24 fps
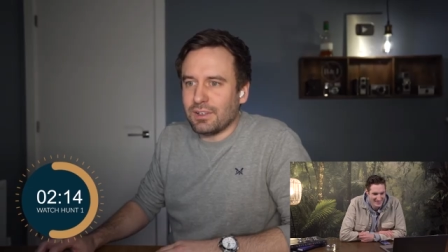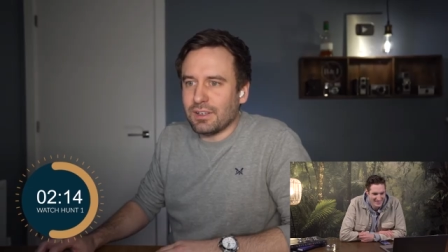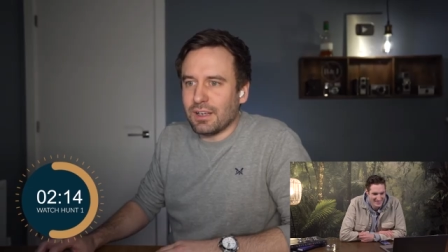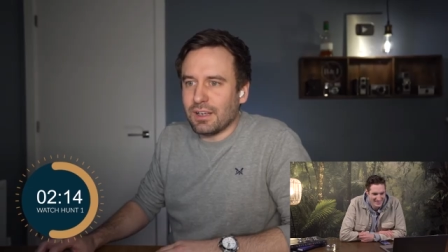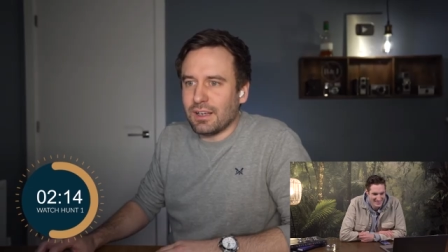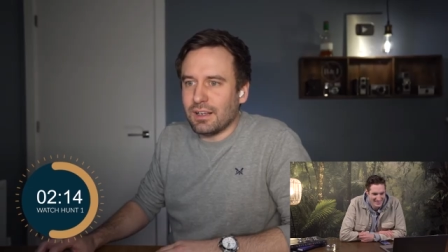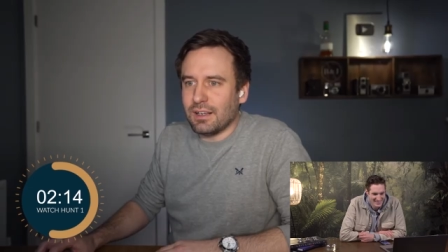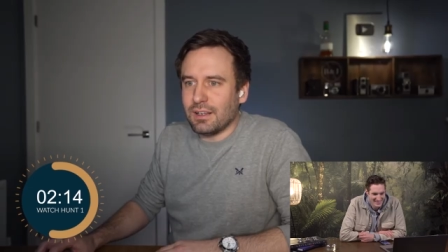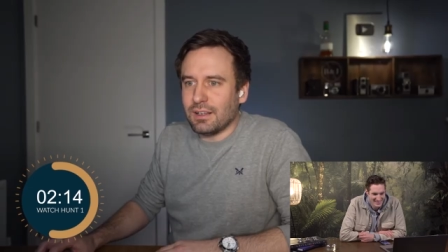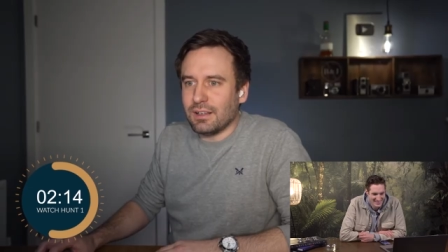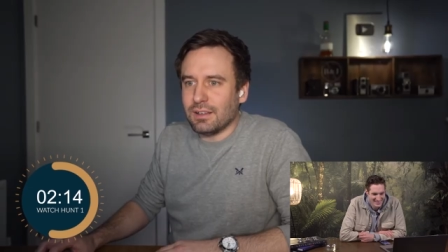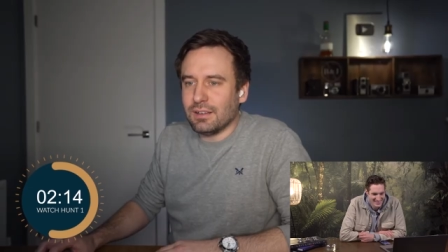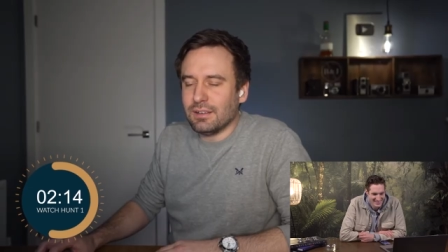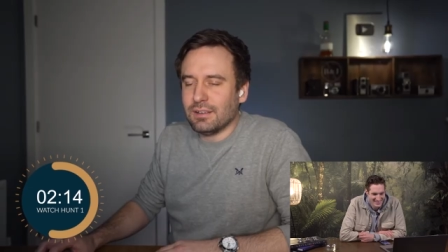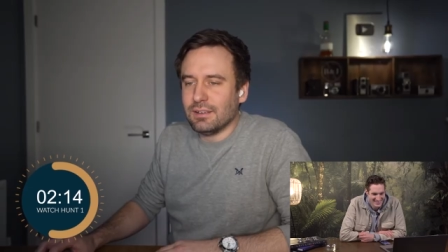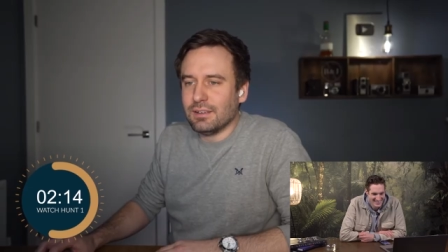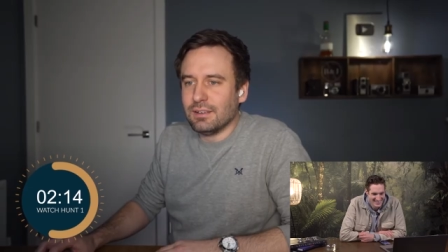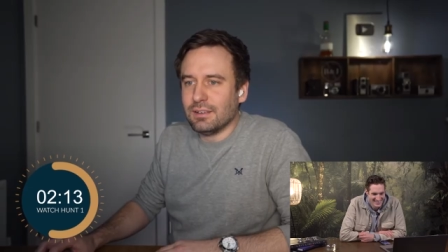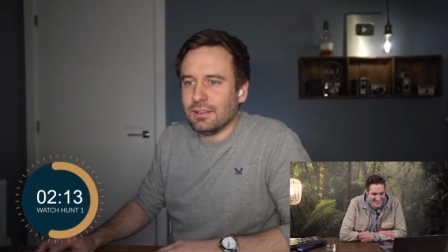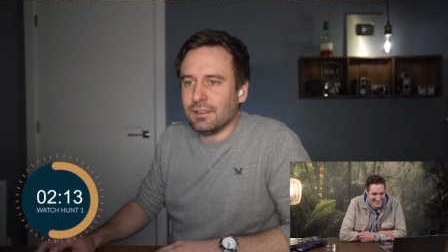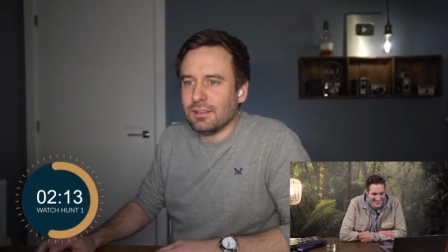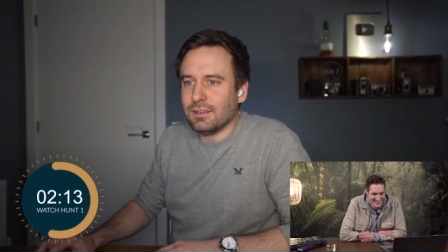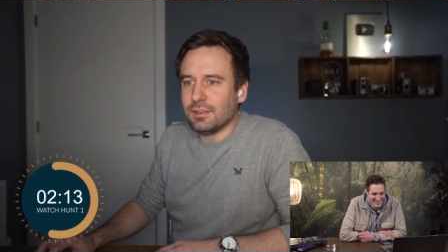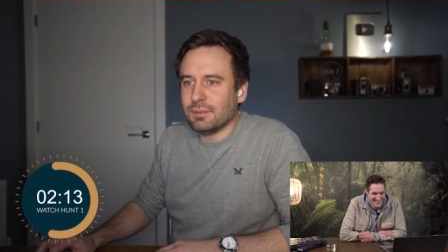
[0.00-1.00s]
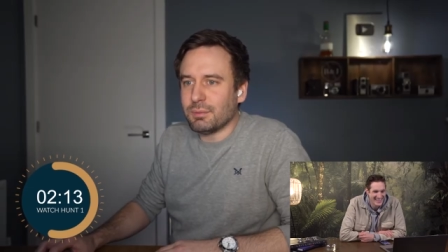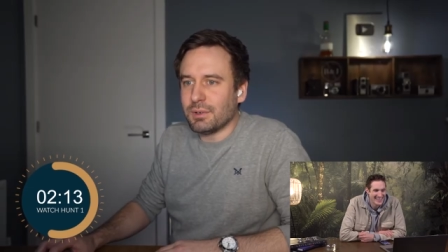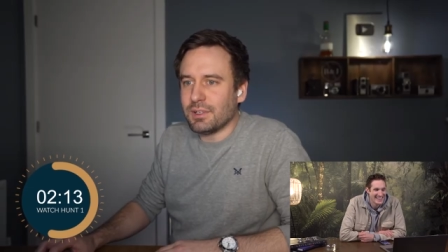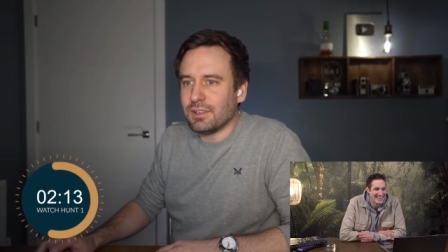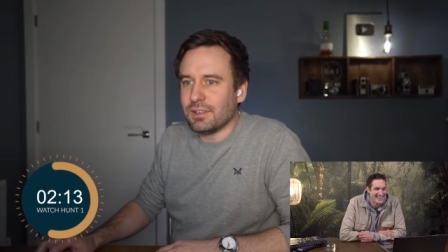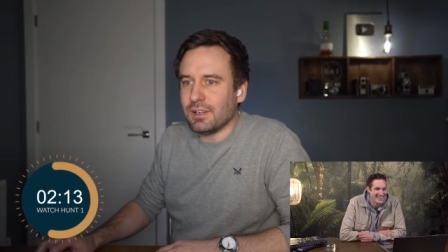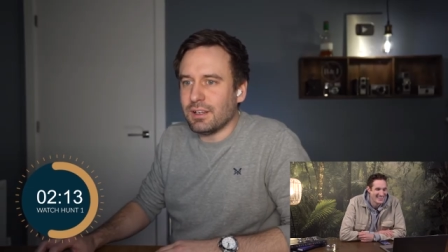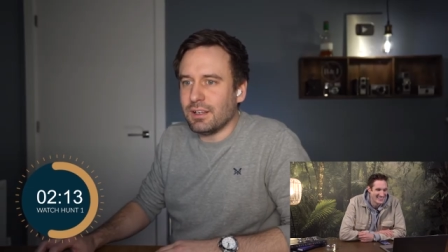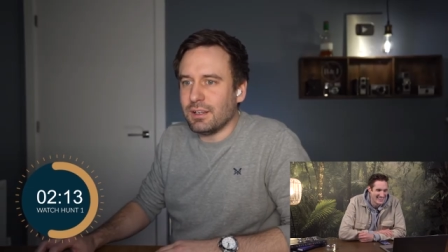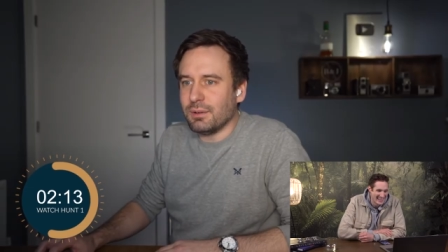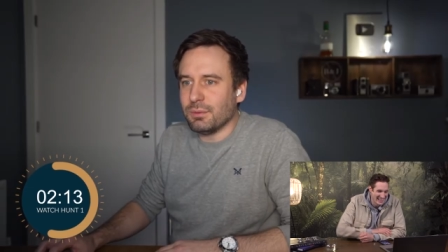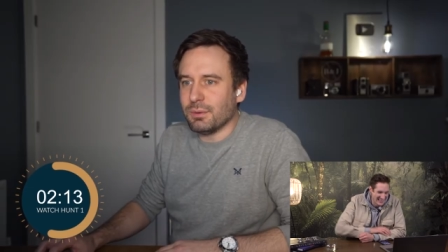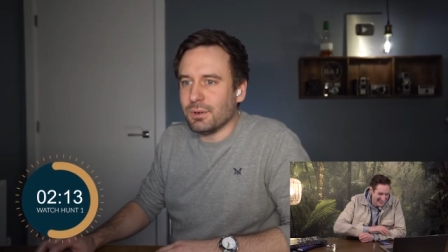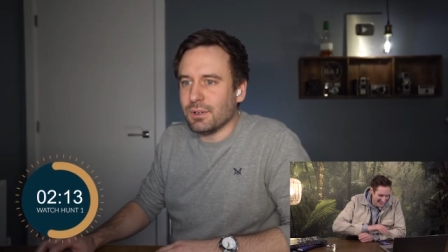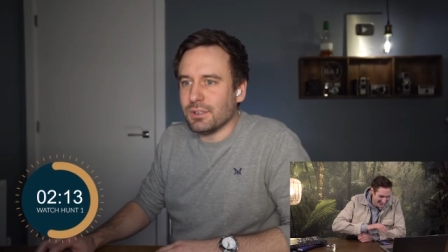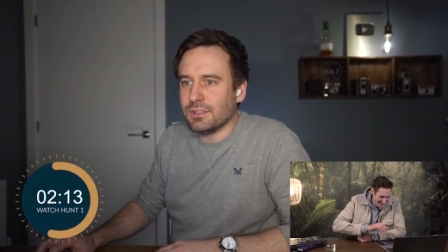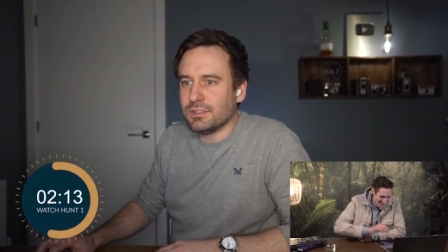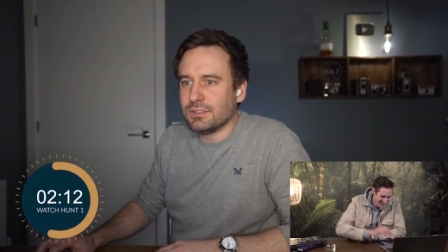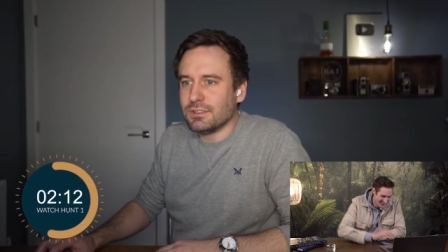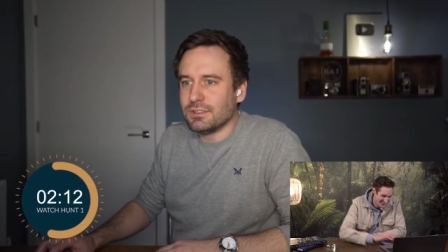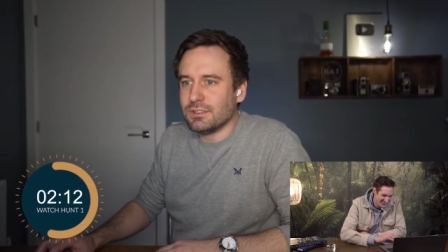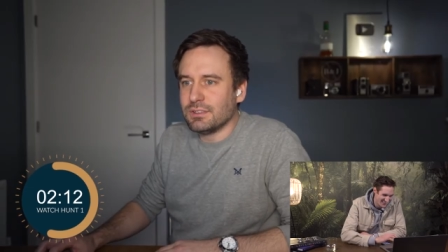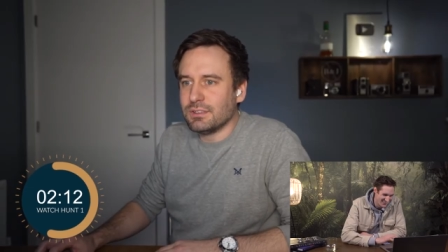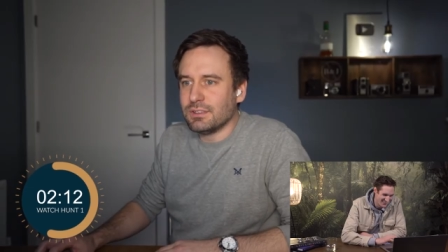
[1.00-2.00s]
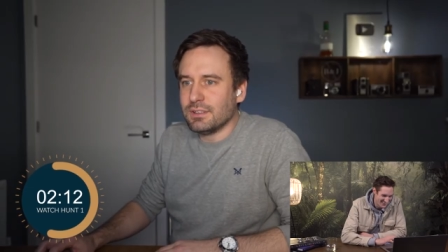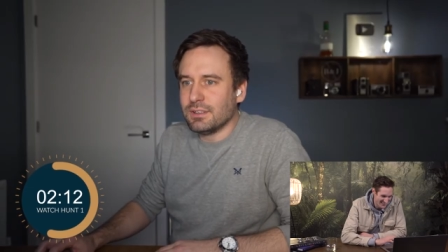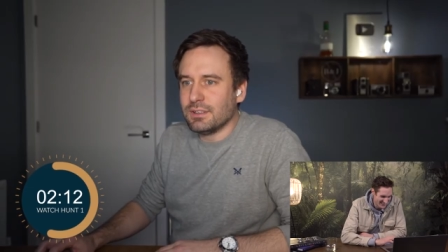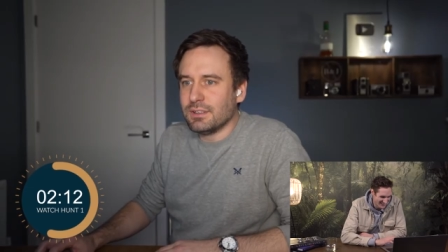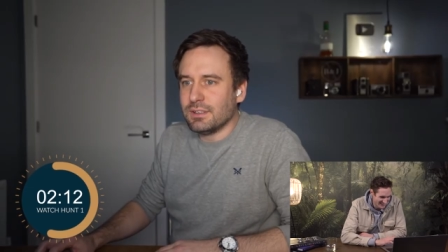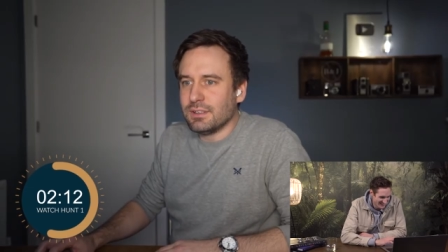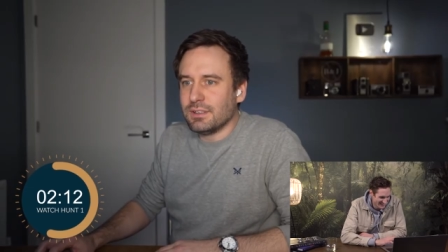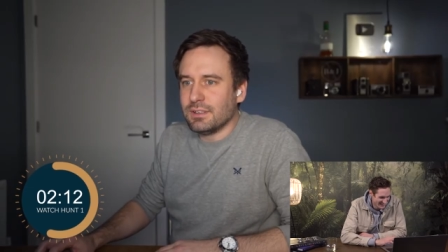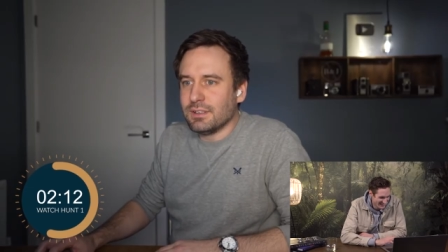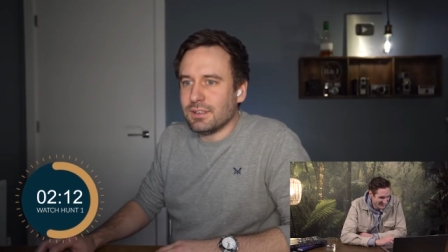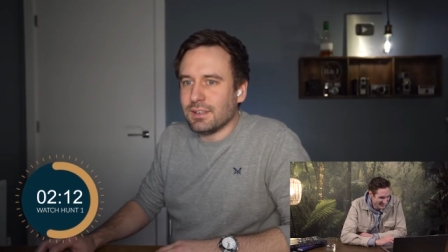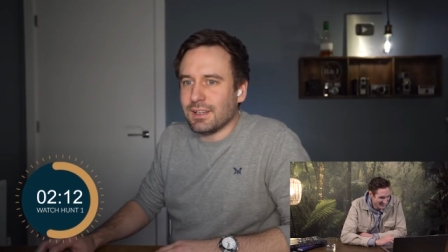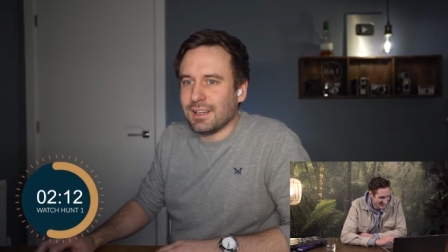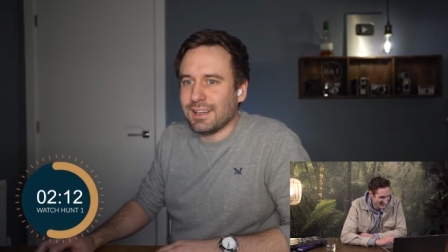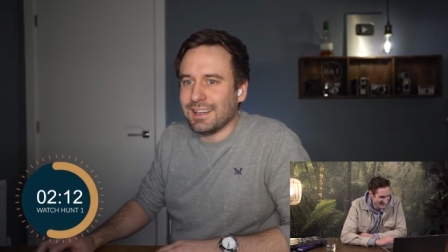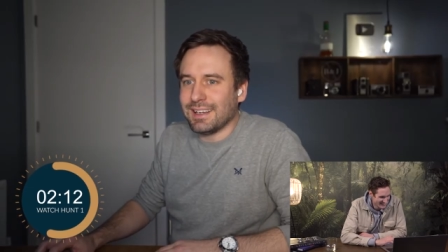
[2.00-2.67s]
my daily. My daily, daily. Watch. Okay.